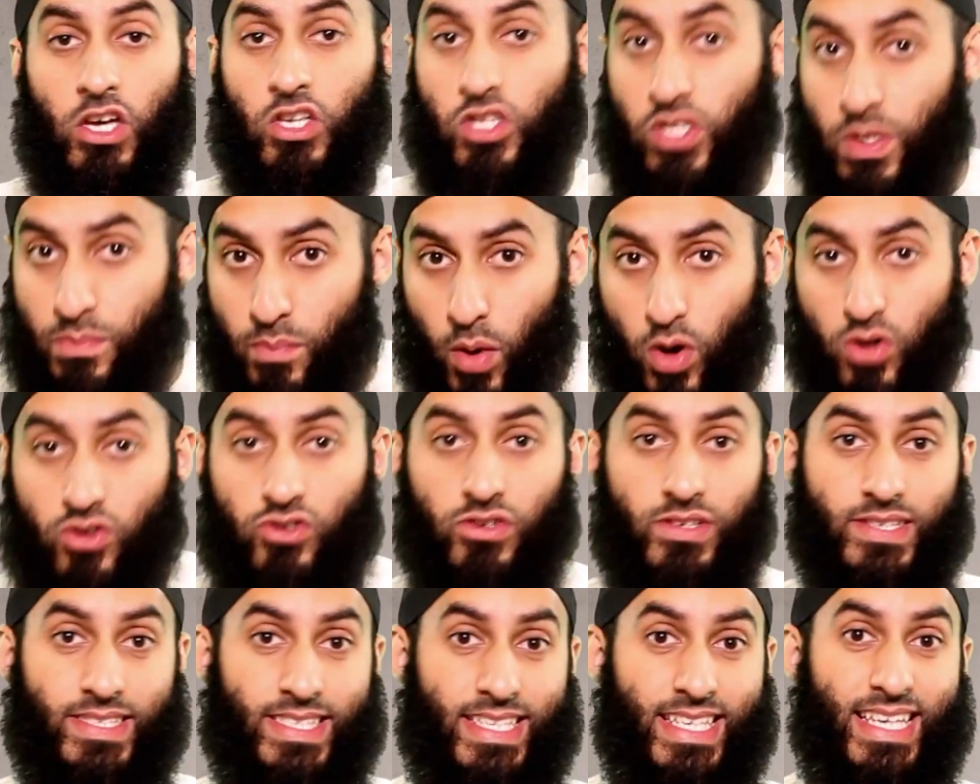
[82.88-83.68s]

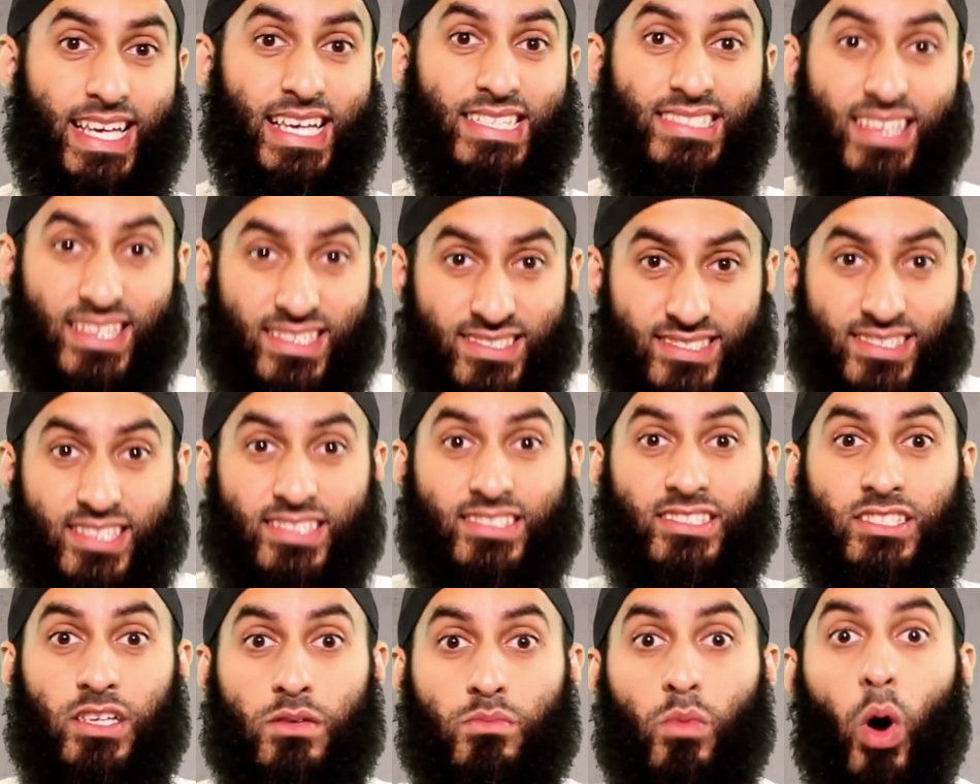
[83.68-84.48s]
Democracy is a
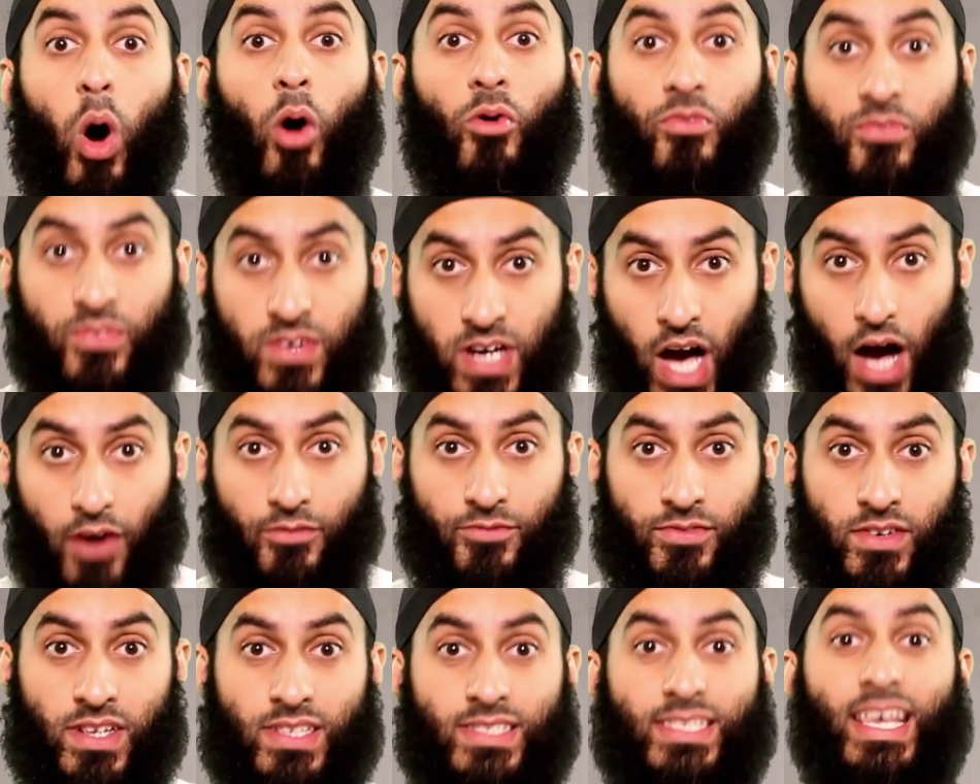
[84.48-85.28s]
system of
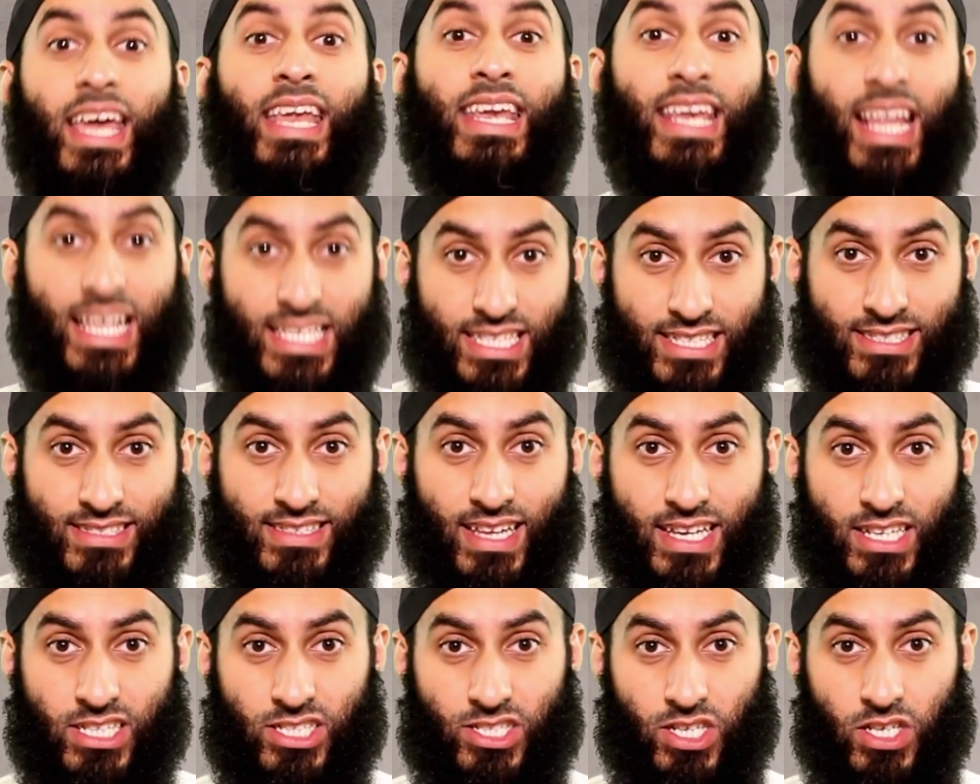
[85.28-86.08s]
governance and
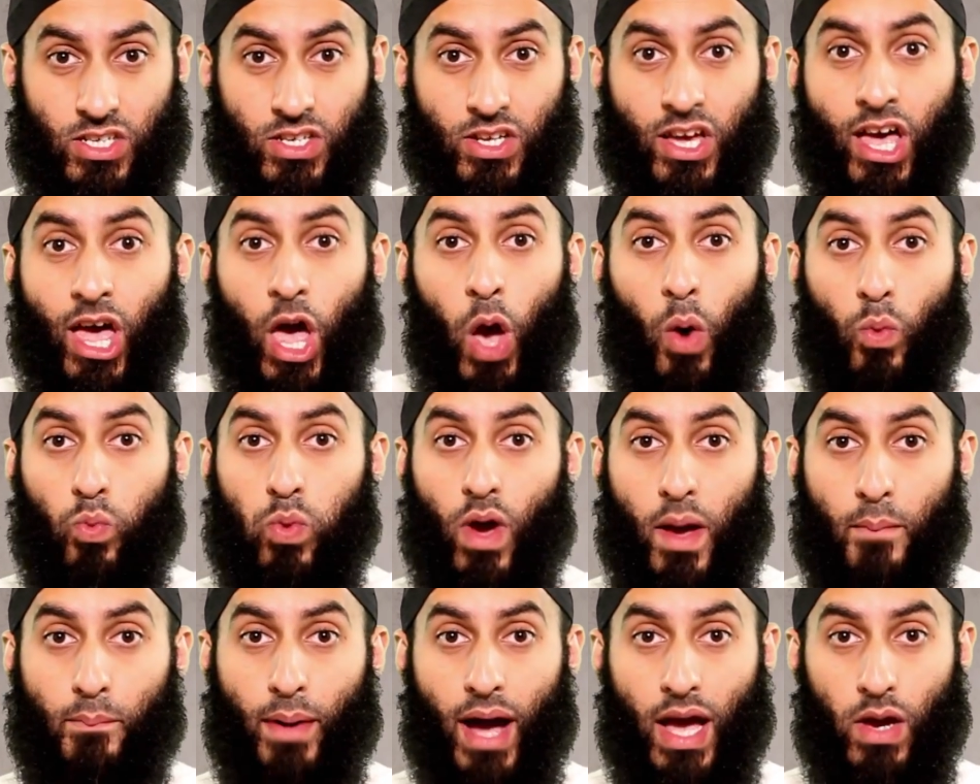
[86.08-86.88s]
legislation
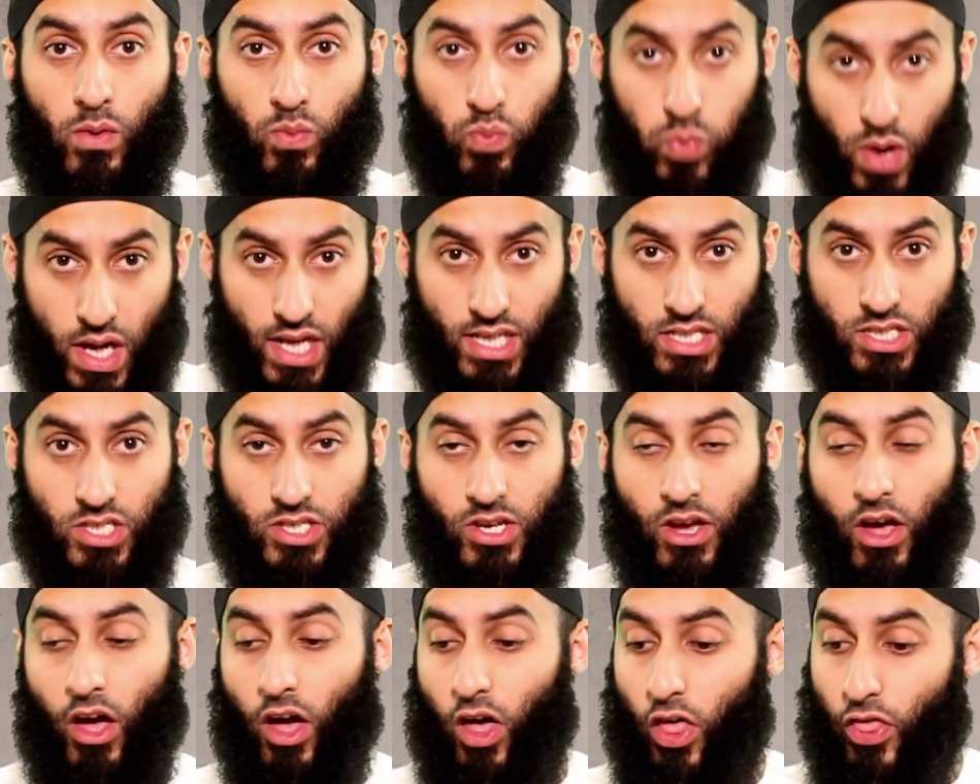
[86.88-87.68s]
whereby
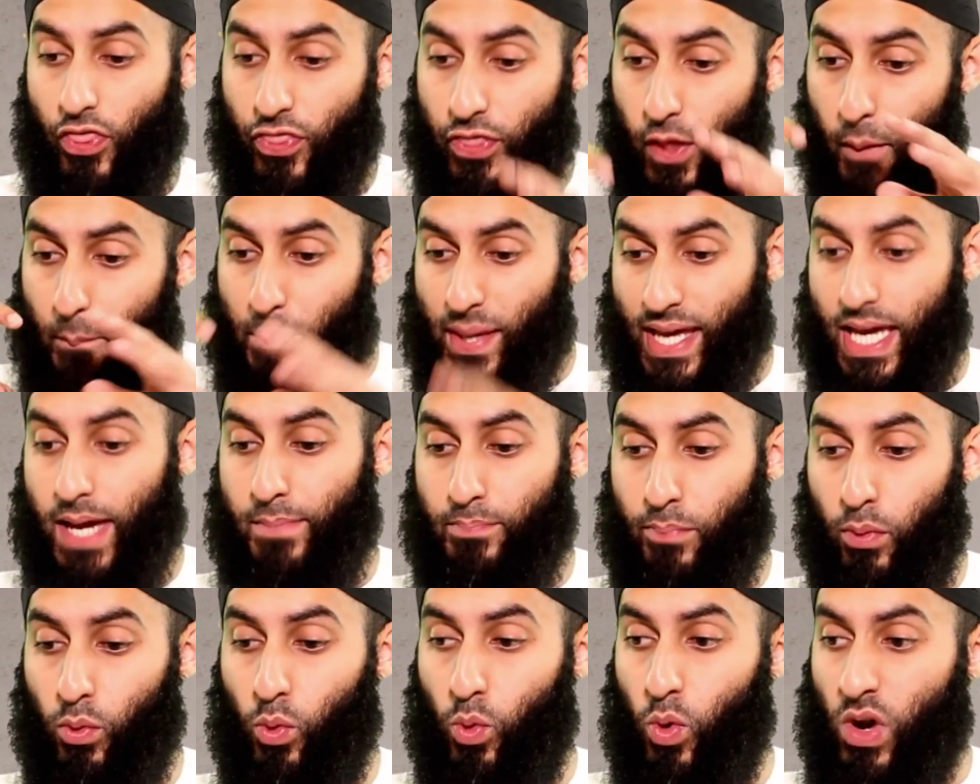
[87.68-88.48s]
which the
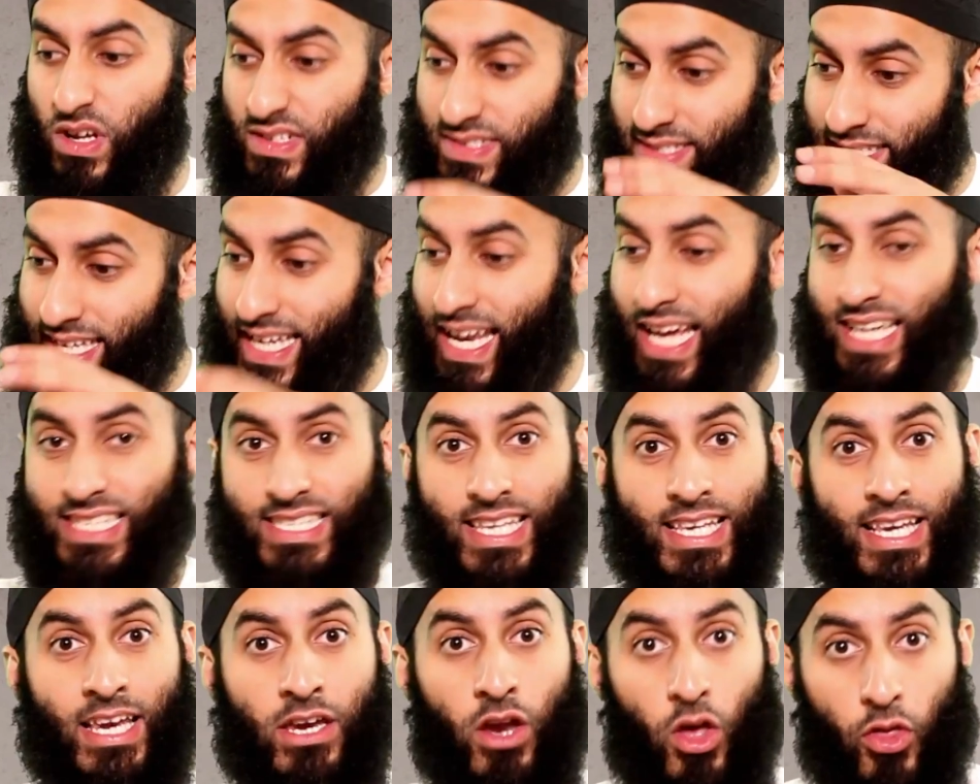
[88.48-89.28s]
people
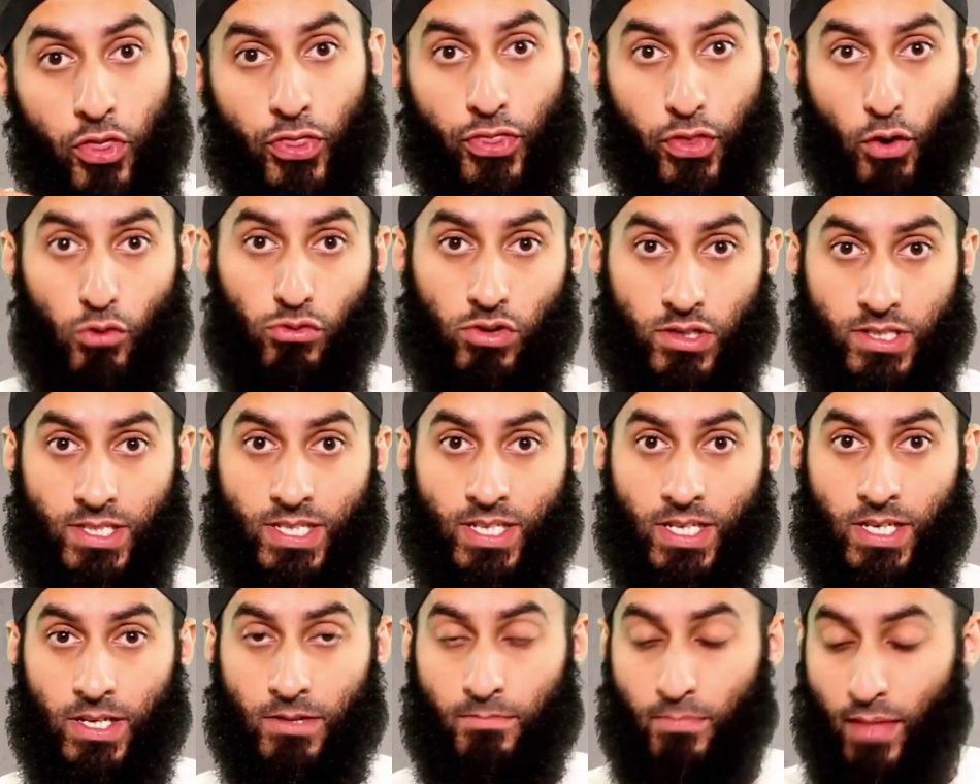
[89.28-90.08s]
selected in
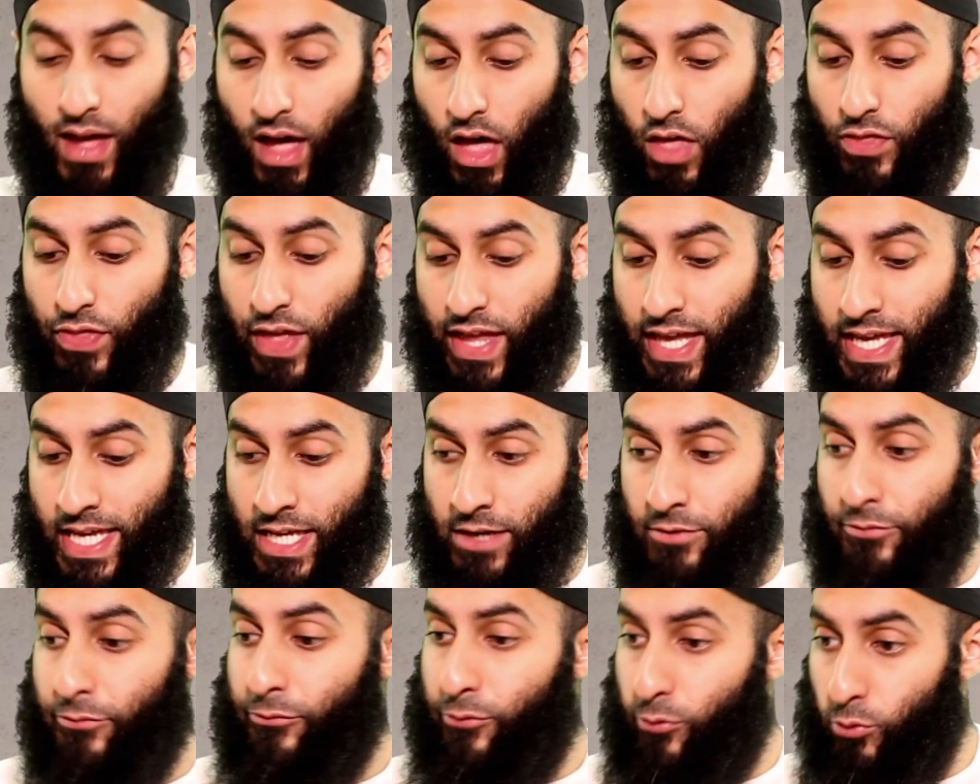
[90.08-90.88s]
authority, they
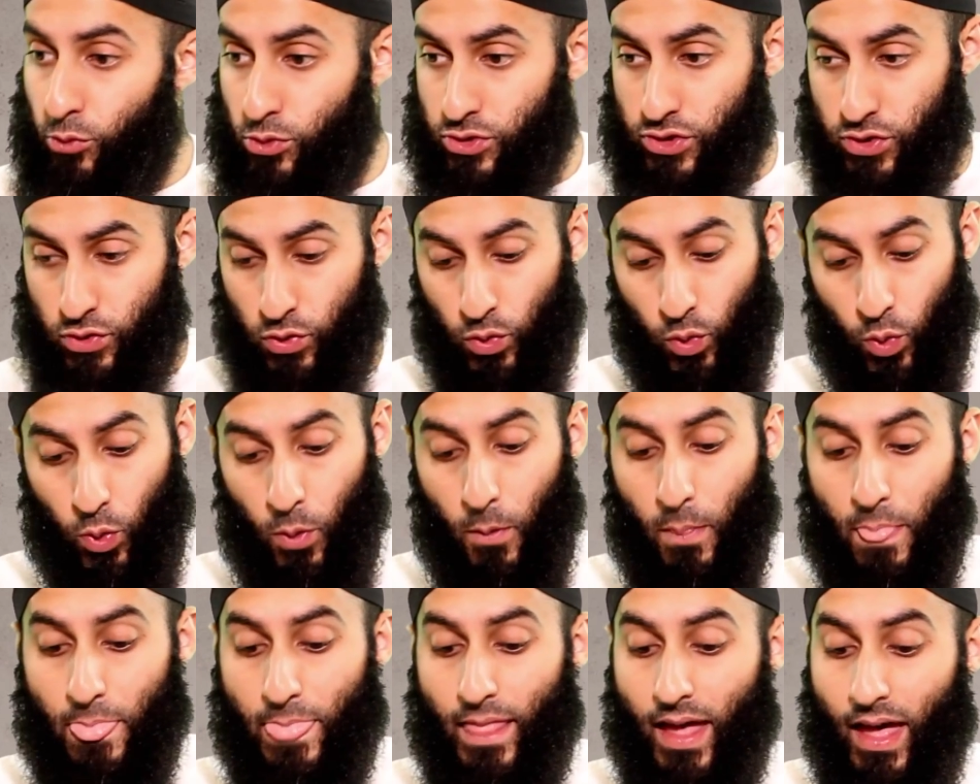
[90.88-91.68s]
enforce
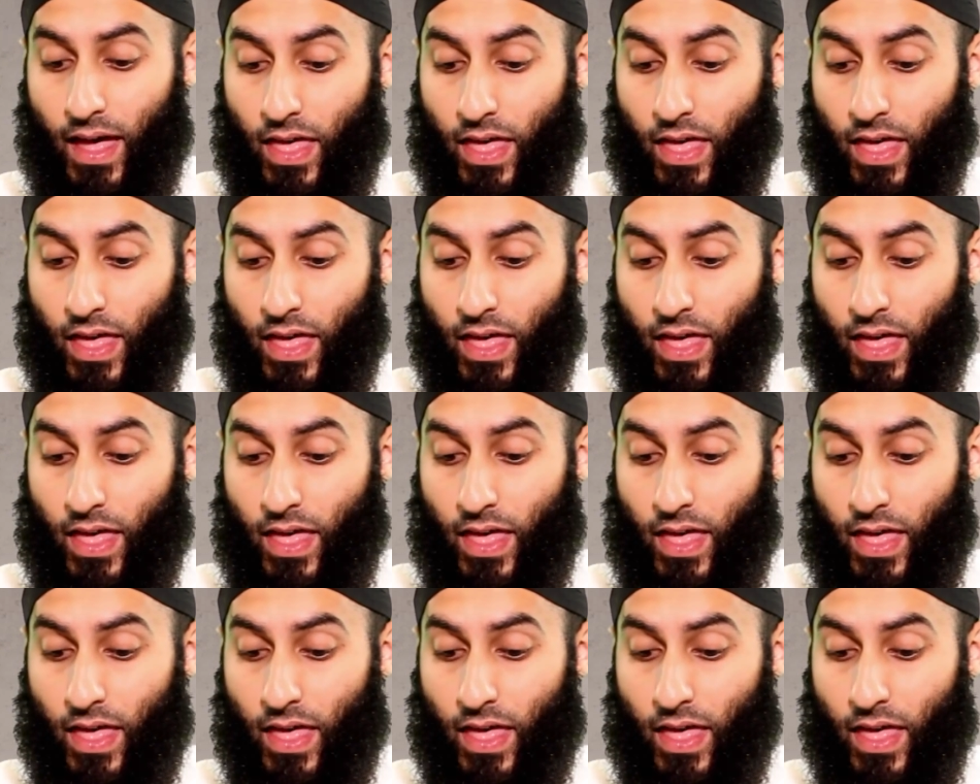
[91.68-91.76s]
law,